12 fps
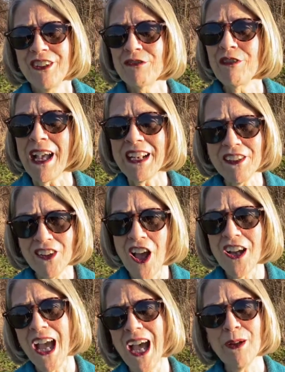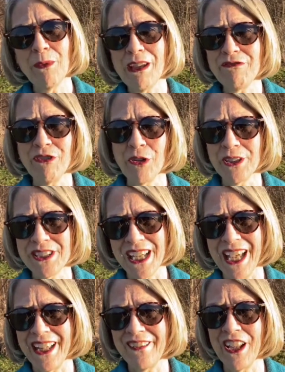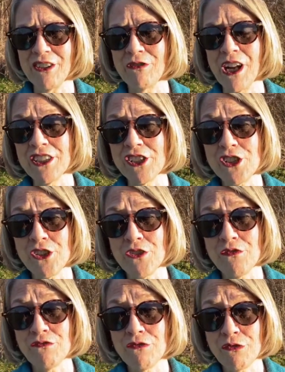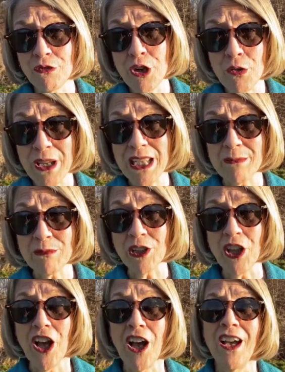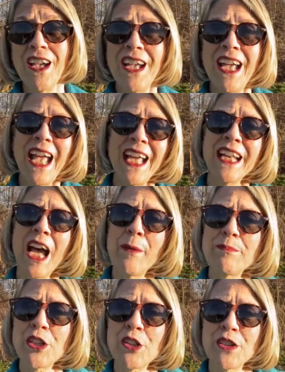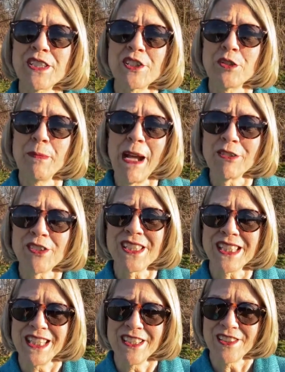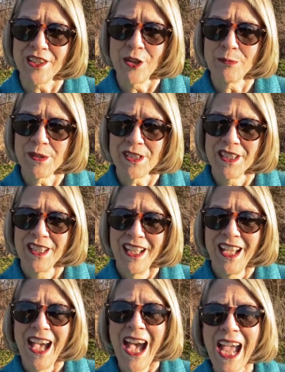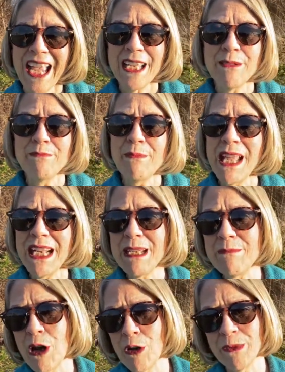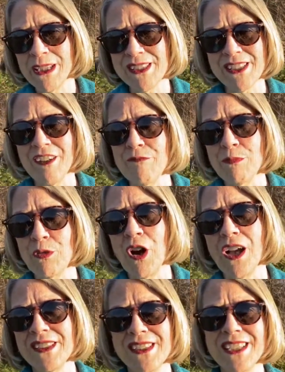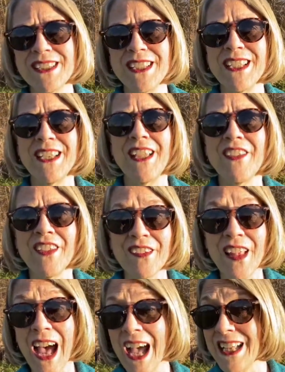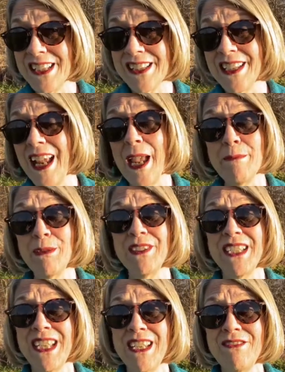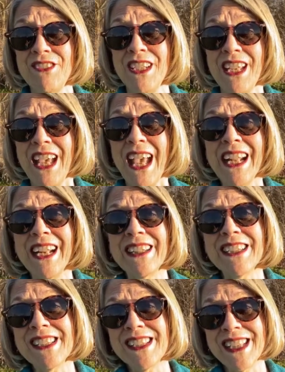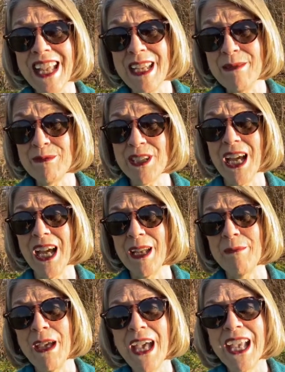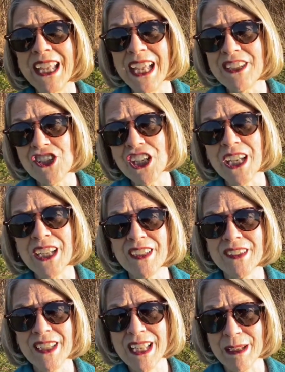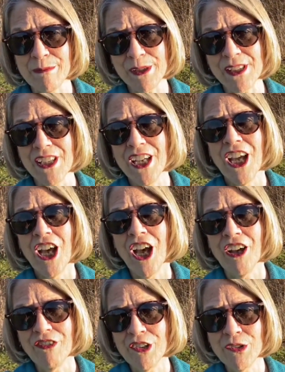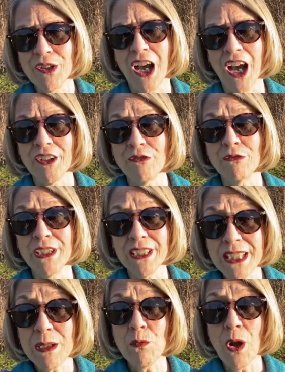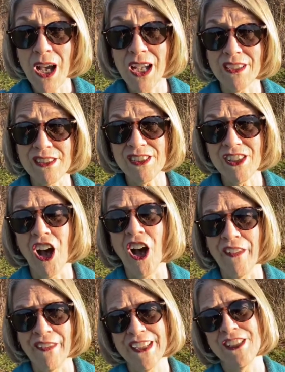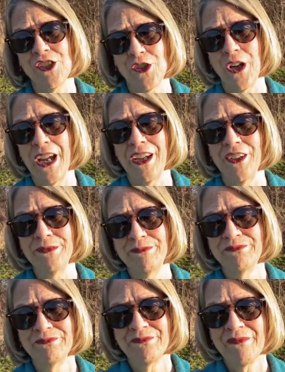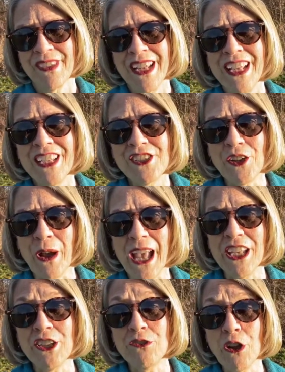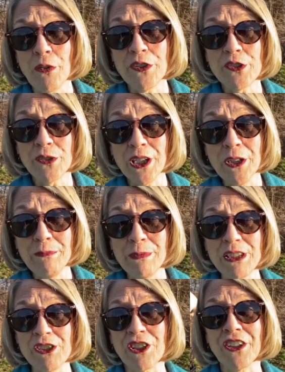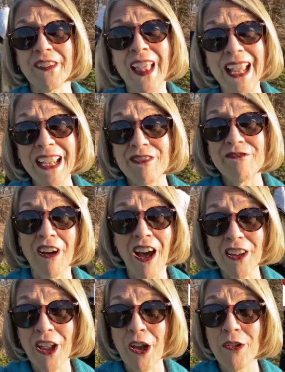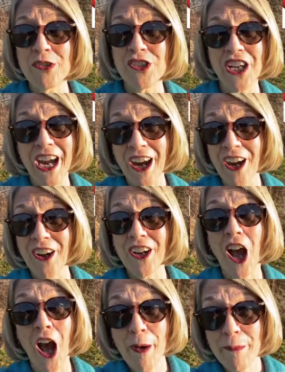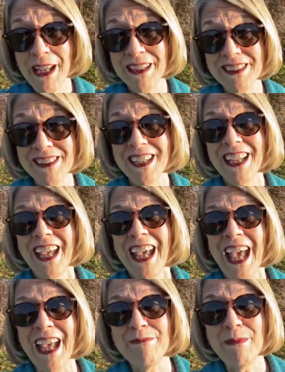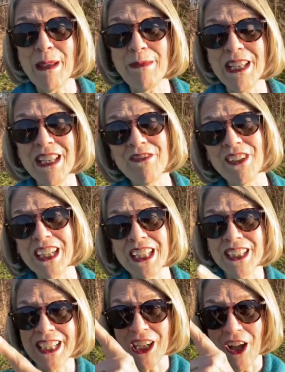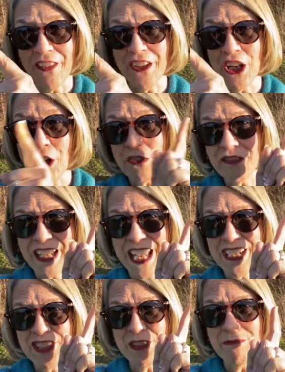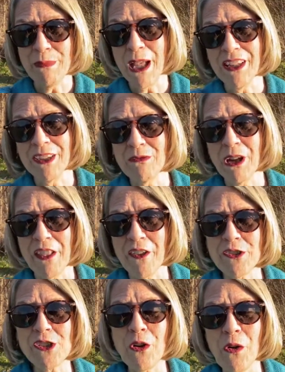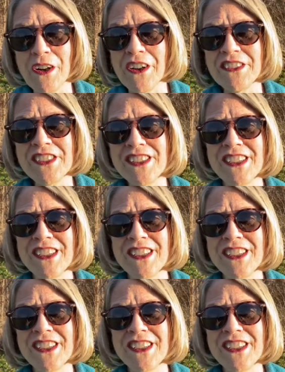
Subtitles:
right along Highway 410 that runs through Enumclaw and up to Crystal Mountain ski slopes. I had many moments of processing the lies that I believed and at the same time catching a glimpse of who God really was on this trail. So hey, you know the drill. Be sure to like, follow, share, comment, and maybe even click on the notification bell in one of those corners.